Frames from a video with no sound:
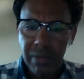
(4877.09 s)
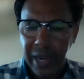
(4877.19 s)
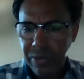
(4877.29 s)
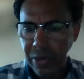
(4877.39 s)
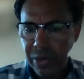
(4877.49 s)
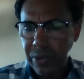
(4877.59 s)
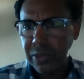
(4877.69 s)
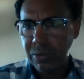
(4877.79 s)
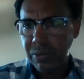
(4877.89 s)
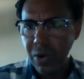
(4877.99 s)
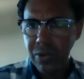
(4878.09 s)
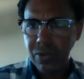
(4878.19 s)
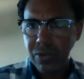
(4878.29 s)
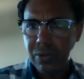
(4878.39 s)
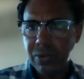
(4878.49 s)
answer your questions in
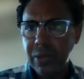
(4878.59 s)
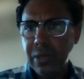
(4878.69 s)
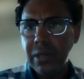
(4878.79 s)
regards to